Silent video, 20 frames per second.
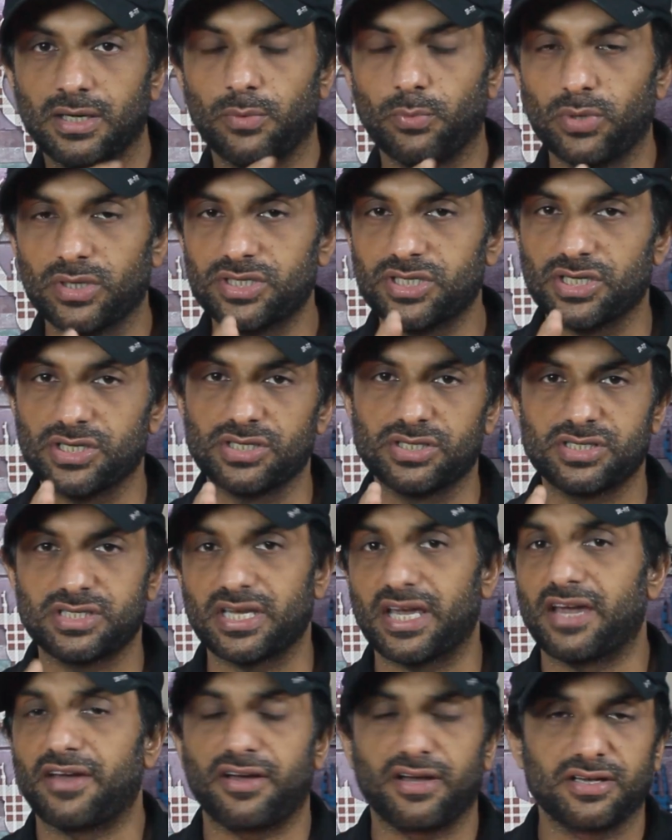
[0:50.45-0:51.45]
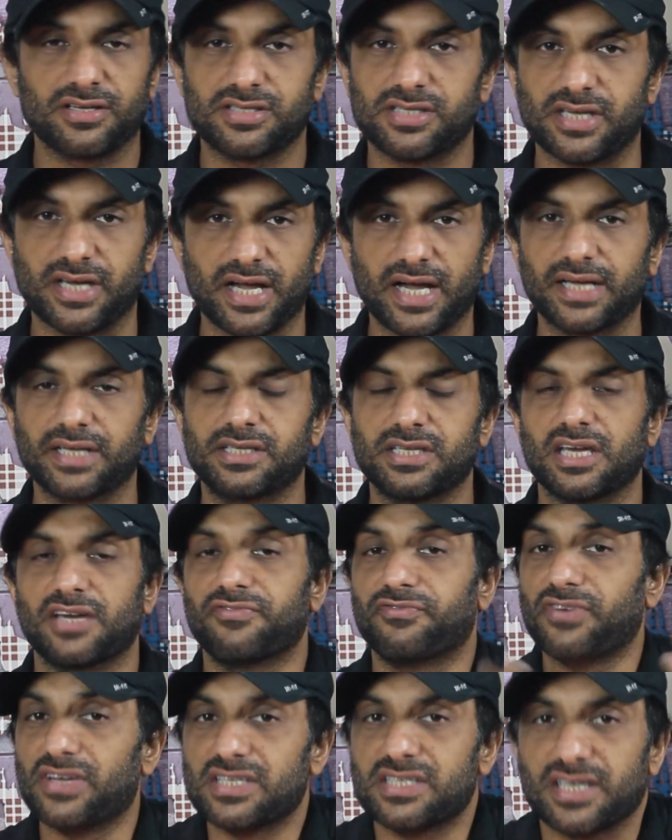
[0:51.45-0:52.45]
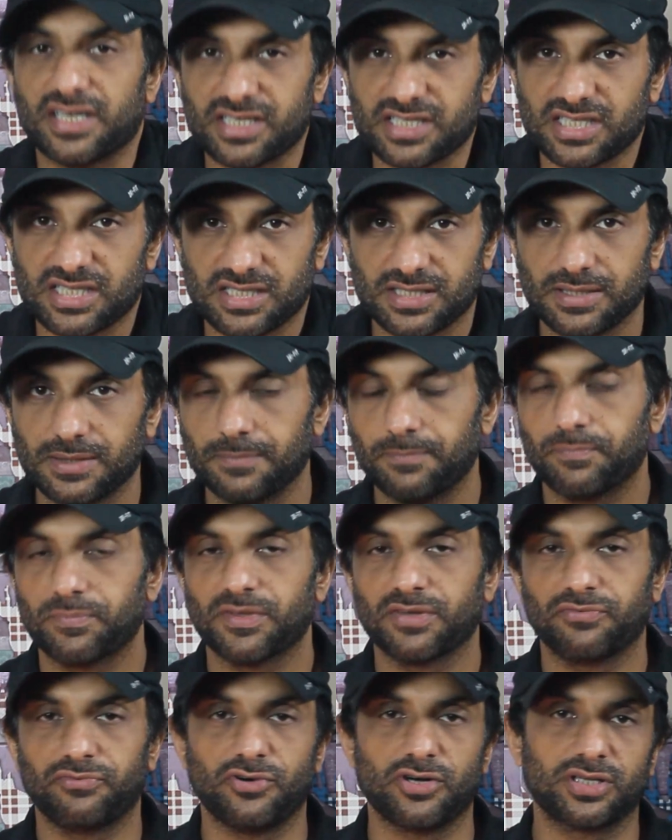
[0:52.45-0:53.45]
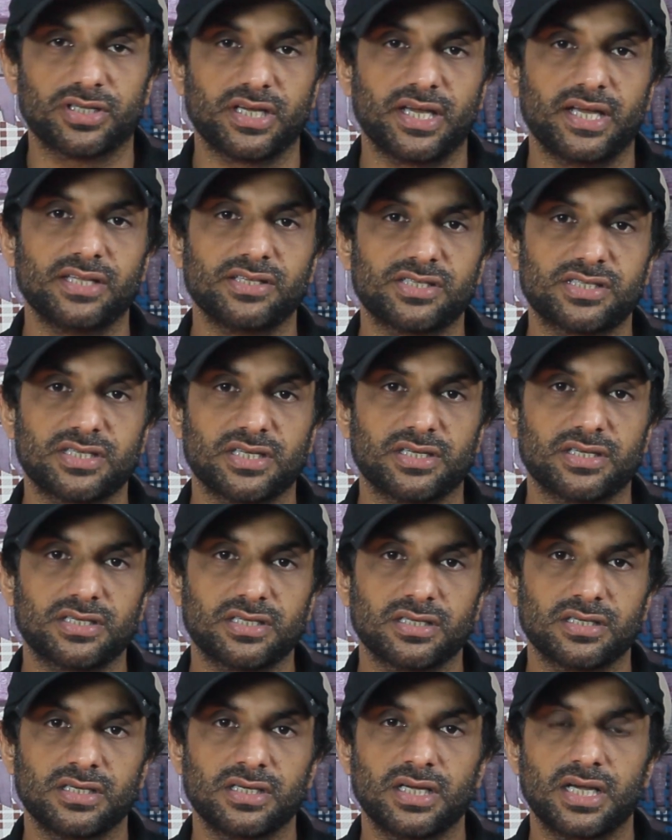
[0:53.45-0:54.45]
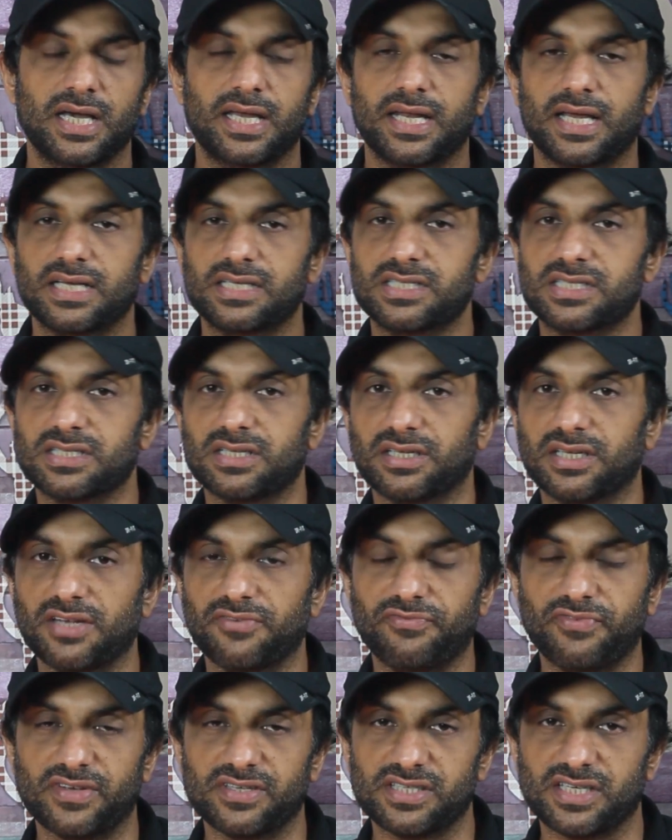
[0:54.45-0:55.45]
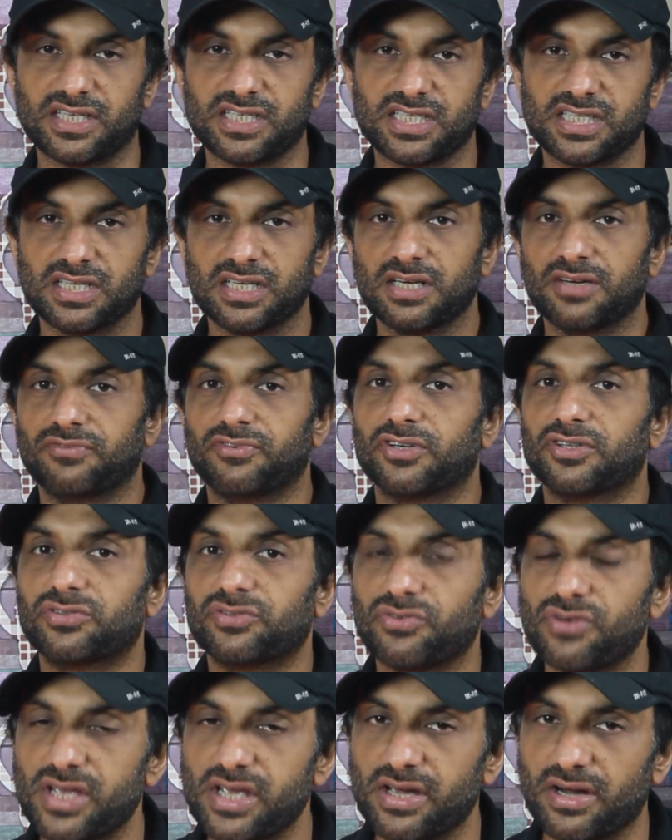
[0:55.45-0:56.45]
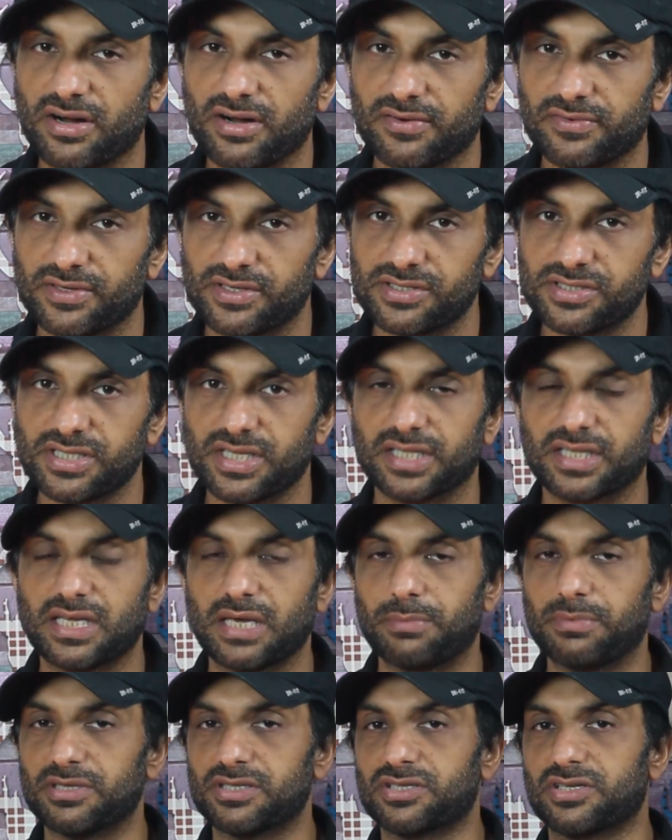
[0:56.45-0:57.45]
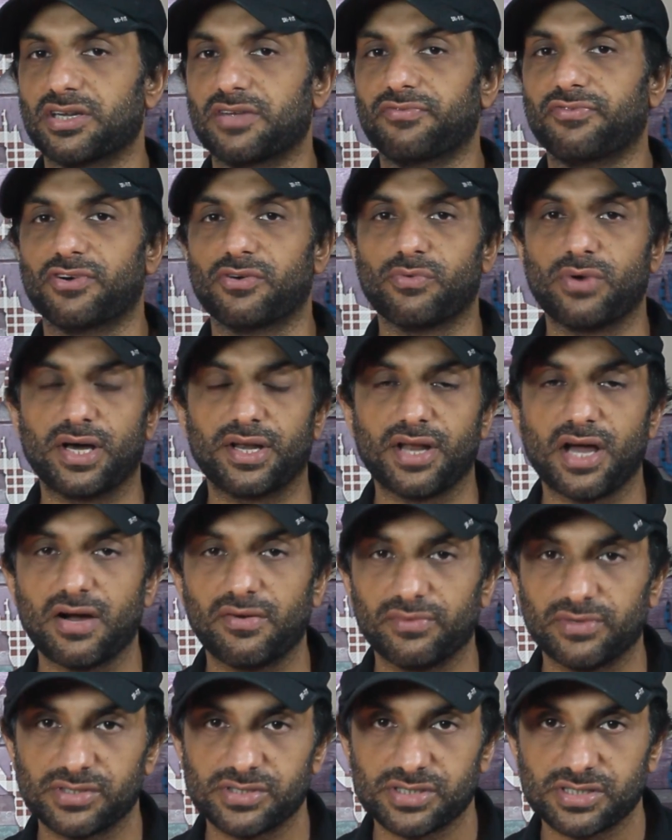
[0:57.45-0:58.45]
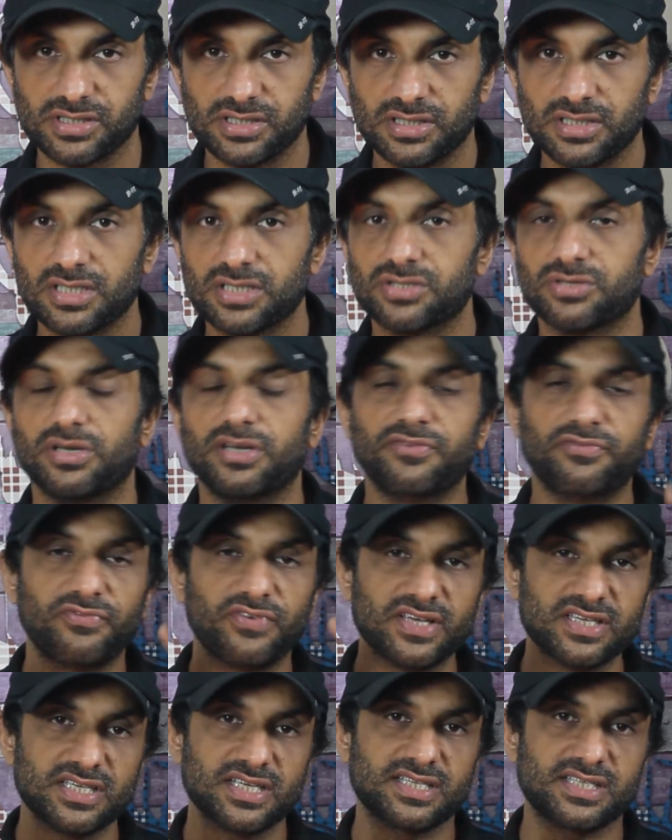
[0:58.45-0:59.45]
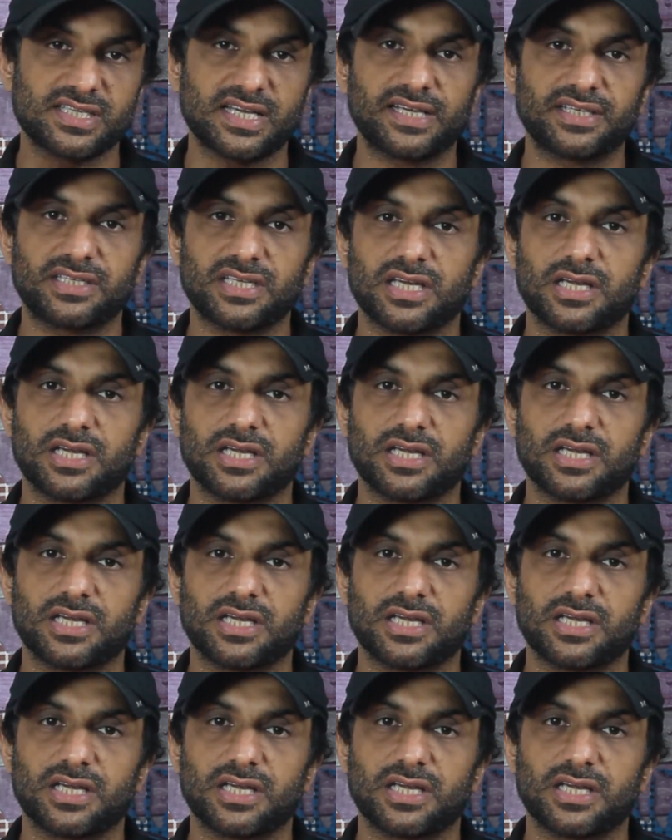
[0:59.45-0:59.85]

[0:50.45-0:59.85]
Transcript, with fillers: which is say say I take physics for the instant, and I study physics for three hours and chemistry for one hour. So in physics I